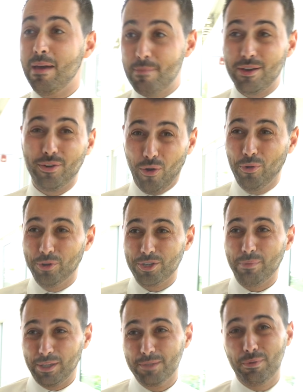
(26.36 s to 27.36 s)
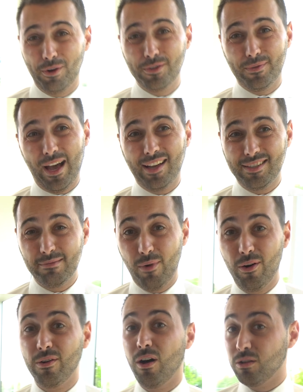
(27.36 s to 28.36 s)
make your ownership experience with Aston
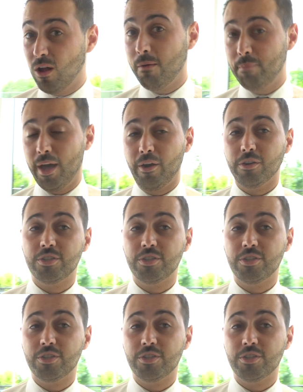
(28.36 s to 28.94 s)
Martin a lot better.